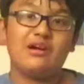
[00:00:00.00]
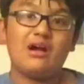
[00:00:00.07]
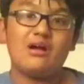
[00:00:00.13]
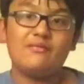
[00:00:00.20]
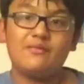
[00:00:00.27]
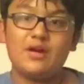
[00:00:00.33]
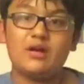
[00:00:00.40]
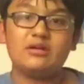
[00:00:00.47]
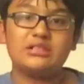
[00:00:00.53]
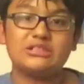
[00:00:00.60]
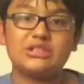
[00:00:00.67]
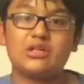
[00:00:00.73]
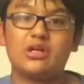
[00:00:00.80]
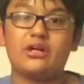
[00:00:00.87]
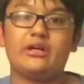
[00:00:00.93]
I'm very
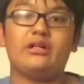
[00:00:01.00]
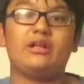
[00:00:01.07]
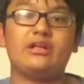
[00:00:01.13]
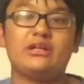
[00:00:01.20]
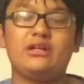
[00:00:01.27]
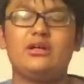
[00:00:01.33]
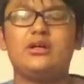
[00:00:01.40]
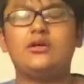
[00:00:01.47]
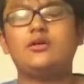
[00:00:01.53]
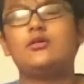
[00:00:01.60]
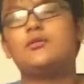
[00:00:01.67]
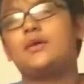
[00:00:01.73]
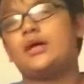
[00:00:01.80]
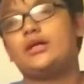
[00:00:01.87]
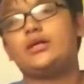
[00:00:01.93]
sorry. Like,
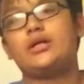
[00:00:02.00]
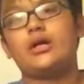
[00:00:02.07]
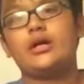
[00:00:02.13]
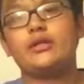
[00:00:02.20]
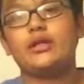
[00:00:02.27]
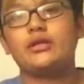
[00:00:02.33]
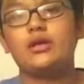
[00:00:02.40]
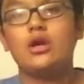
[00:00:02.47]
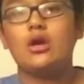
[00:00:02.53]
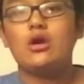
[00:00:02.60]
oh my god. Like,